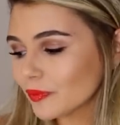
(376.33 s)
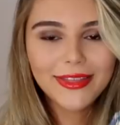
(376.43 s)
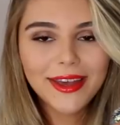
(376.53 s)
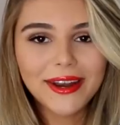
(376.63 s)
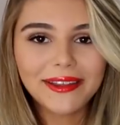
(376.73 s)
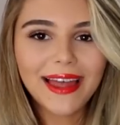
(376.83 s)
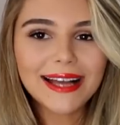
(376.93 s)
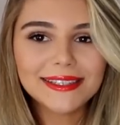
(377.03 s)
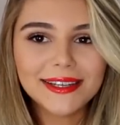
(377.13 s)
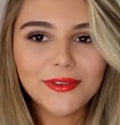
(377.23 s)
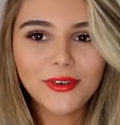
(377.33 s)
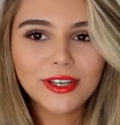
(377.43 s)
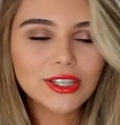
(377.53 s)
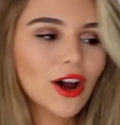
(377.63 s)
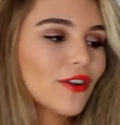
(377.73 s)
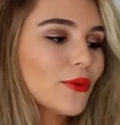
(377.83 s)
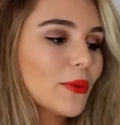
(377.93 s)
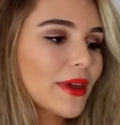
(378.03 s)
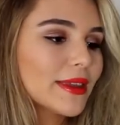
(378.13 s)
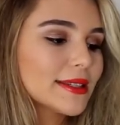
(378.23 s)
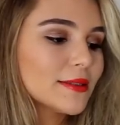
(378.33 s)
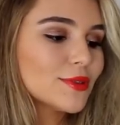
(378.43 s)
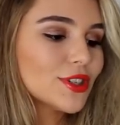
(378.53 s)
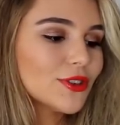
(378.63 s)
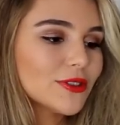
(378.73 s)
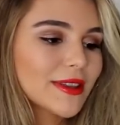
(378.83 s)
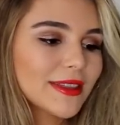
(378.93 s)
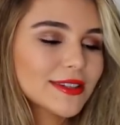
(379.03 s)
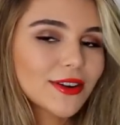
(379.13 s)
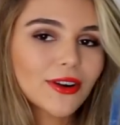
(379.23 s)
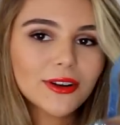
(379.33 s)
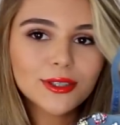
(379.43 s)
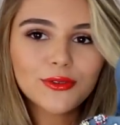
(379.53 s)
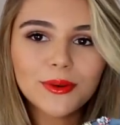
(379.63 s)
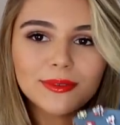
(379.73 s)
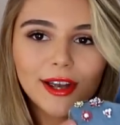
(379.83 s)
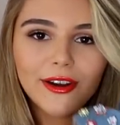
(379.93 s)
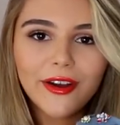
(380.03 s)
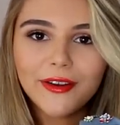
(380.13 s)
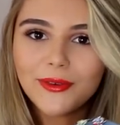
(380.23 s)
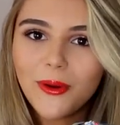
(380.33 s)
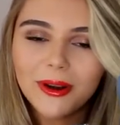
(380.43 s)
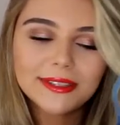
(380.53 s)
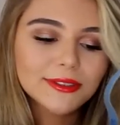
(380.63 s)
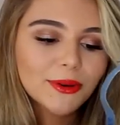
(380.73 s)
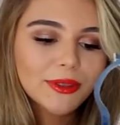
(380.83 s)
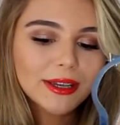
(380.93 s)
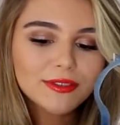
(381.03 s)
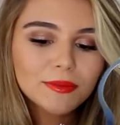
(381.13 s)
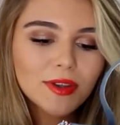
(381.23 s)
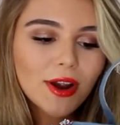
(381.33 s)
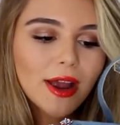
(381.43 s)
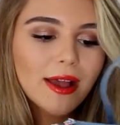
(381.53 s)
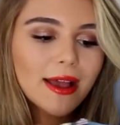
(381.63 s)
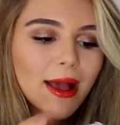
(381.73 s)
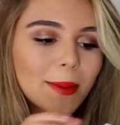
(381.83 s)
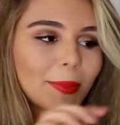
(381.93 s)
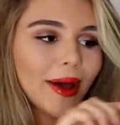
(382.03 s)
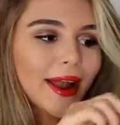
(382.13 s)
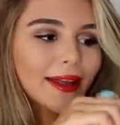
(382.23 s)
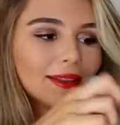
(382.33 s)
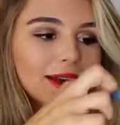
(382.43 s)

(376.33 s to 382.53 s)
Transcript: And then lastly, to finish off with some shoes. These are also from Zara. Of course, this whole thing is from Zara. But I